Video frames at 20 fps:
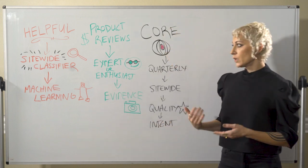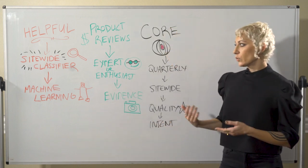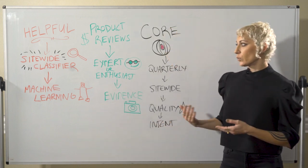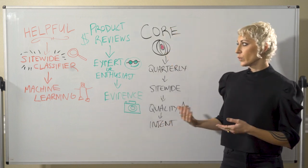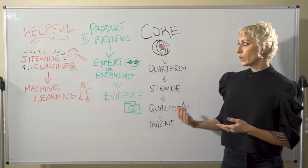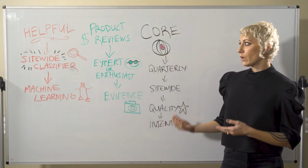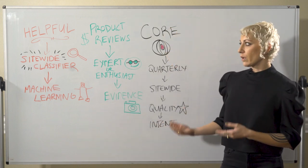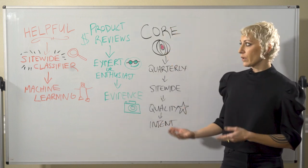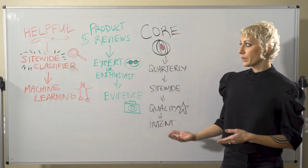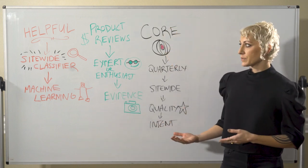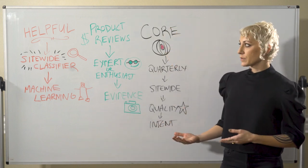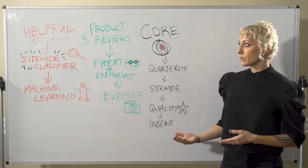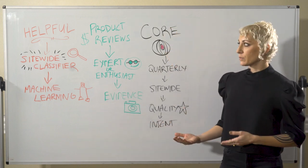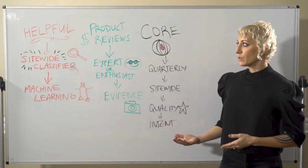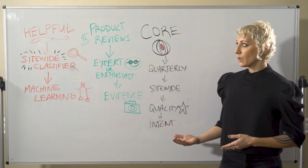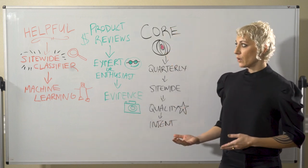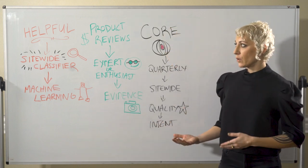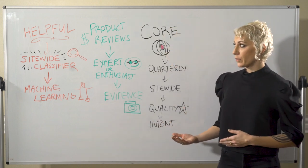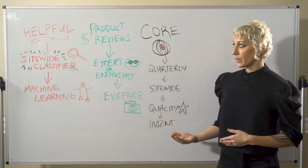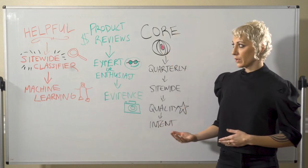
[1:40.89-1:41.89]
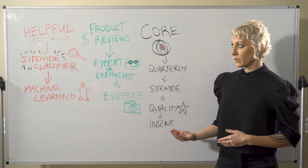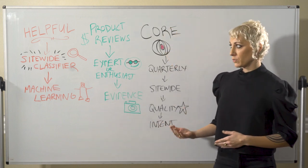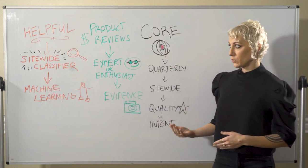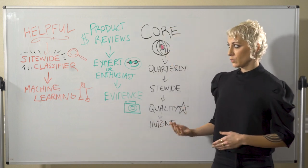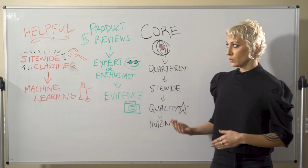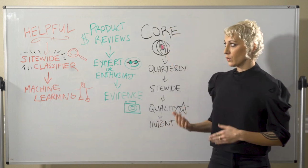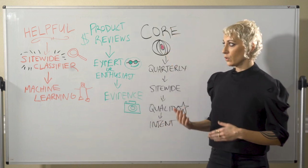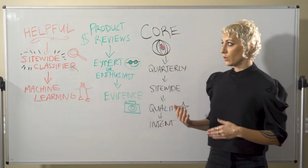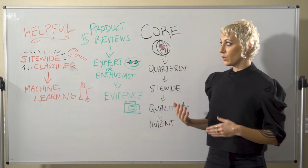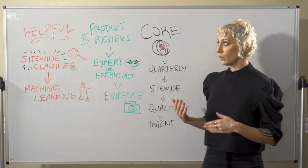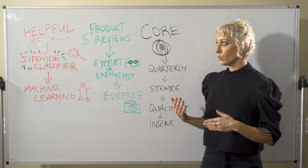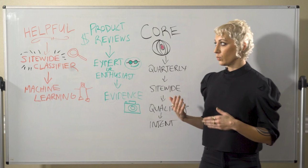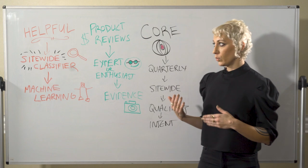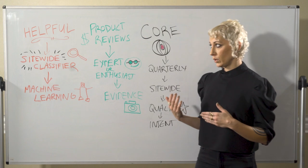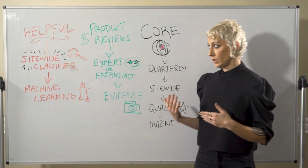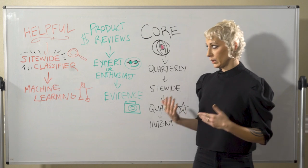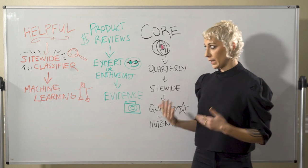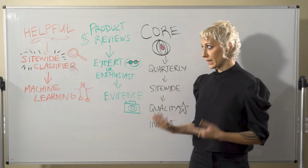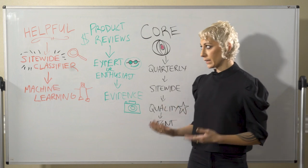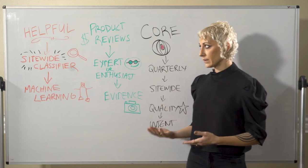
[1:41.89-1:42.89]
we also know that Google
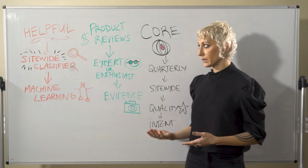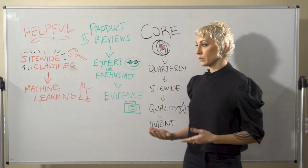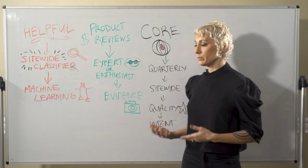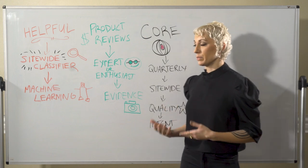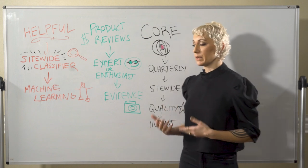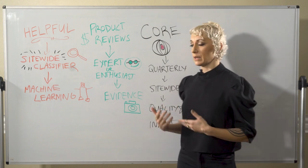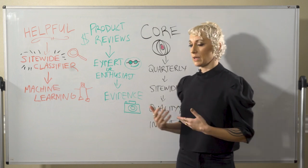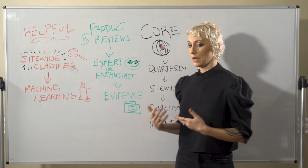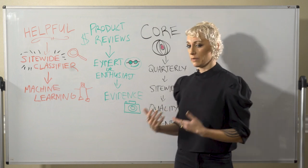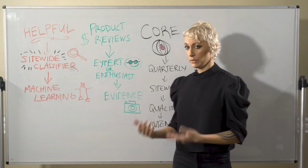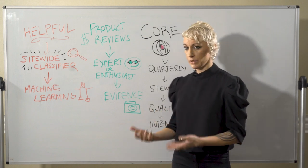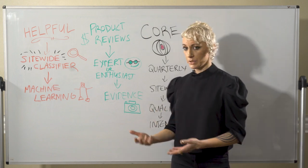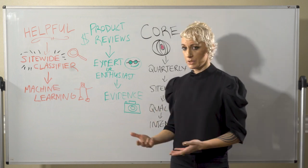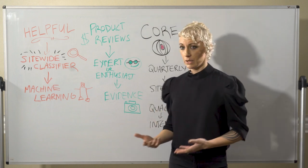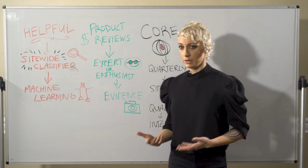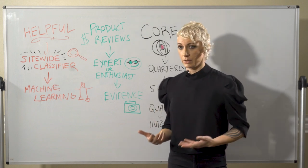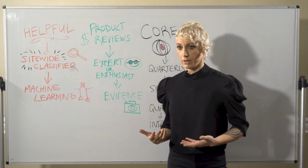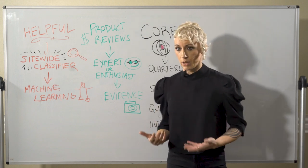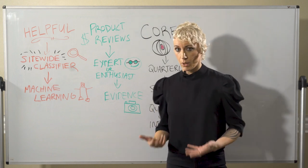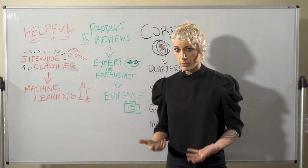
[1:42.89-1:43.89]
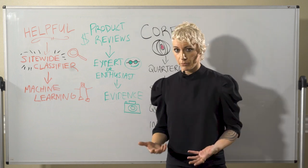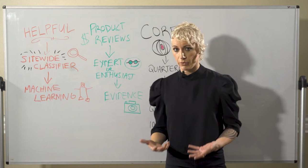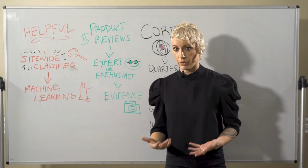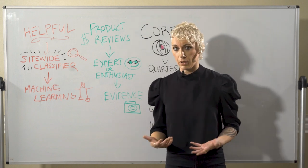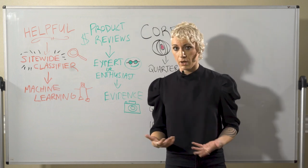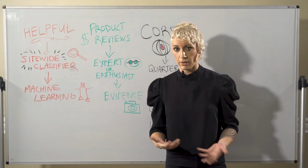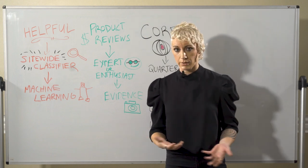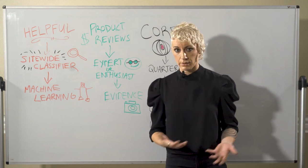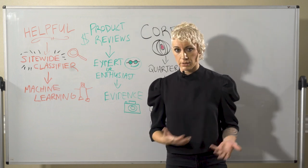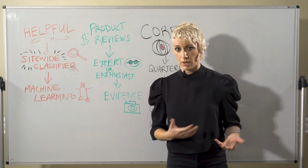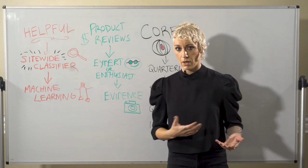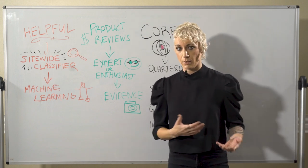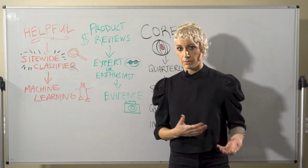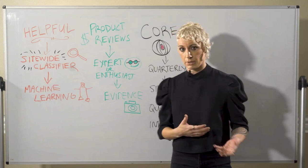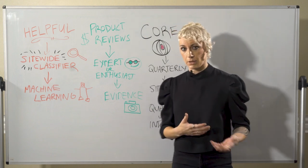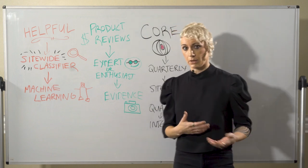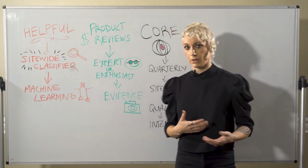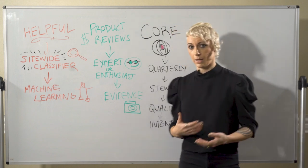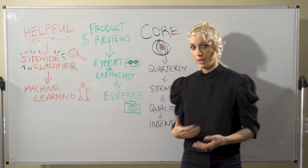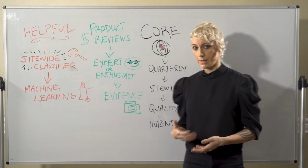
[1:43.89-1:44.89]
will likely be leveraging the helpful content
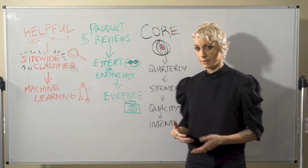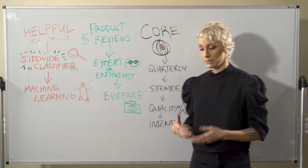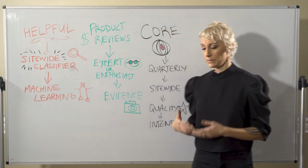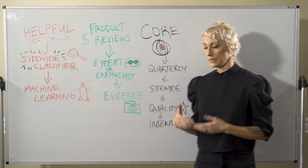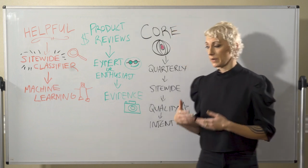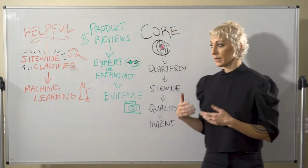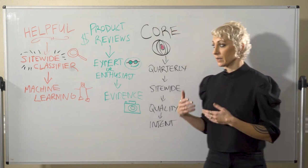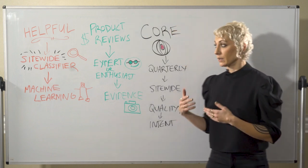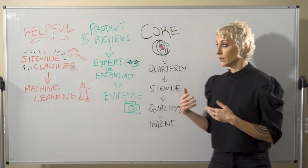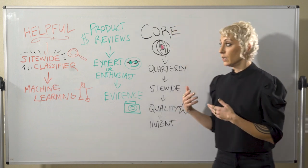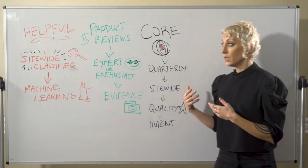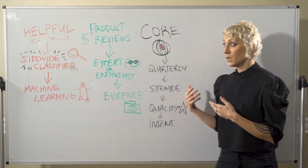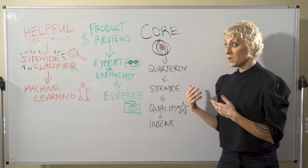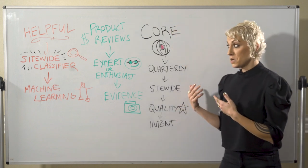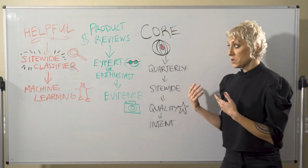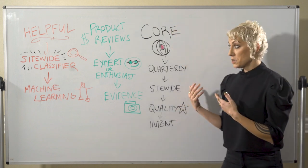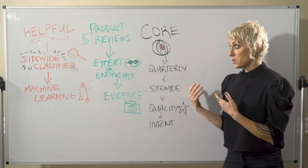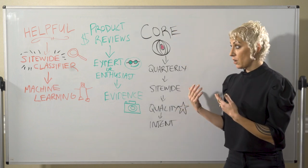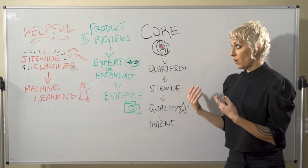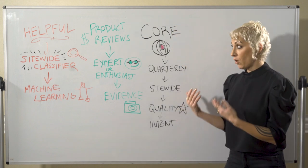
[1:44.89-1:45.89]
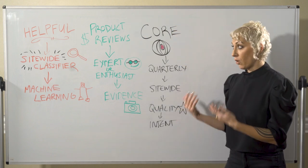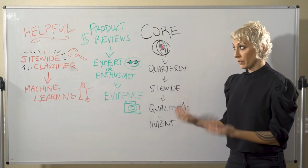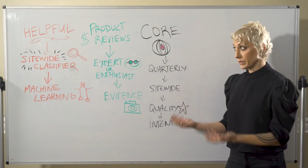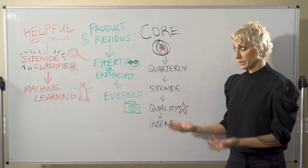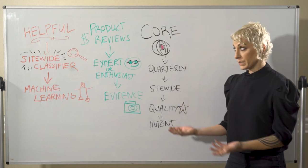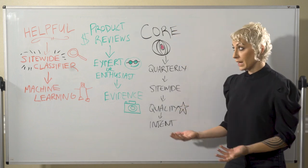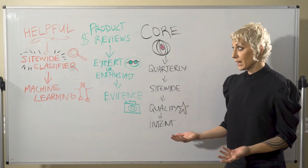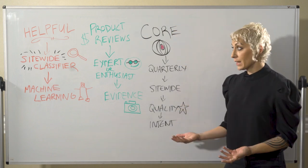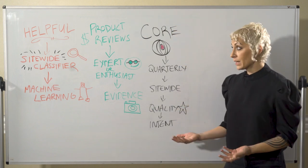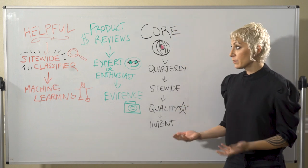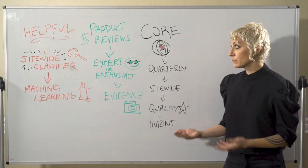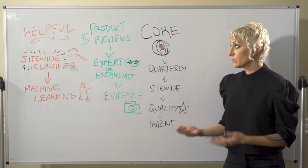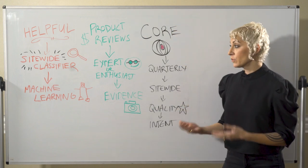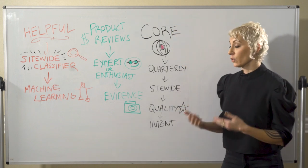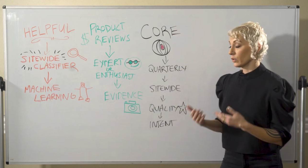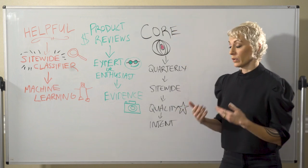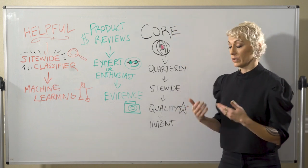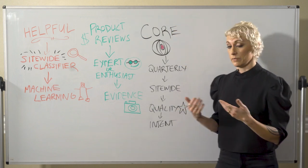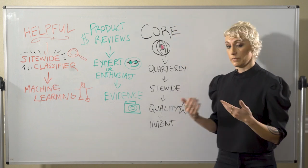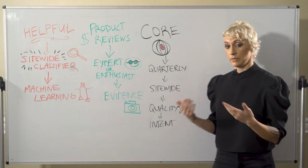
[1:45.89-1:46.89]
update classifier all the time
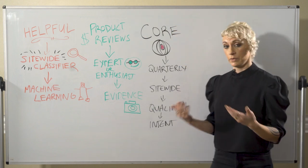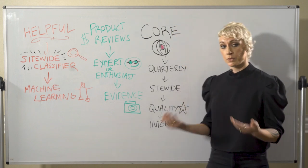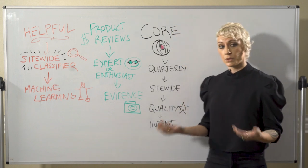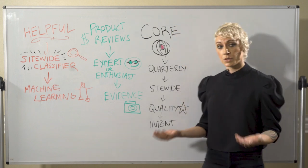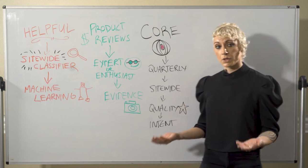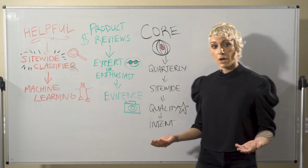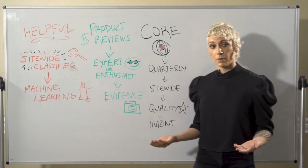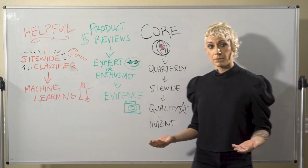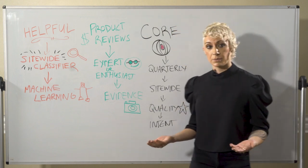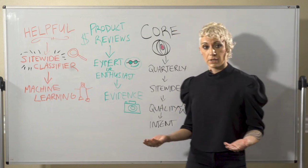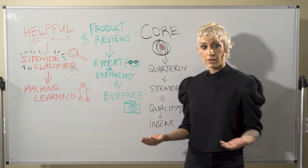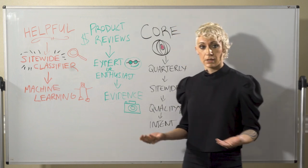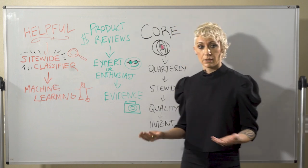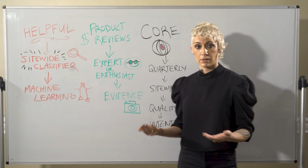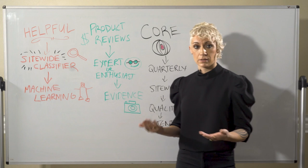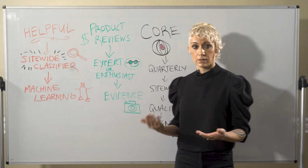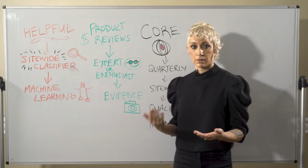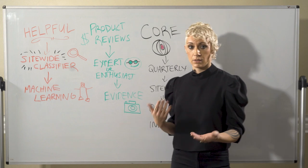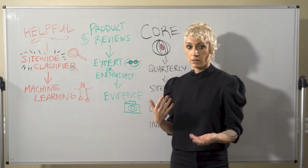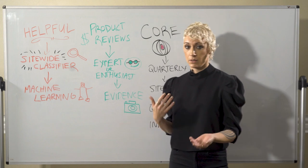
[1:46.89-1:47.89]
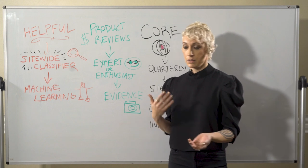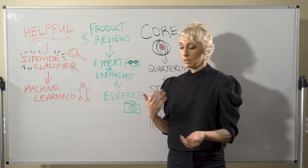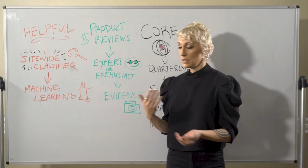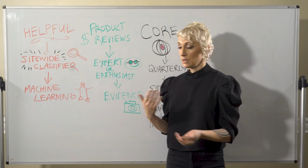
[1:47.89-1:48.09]
or in future updates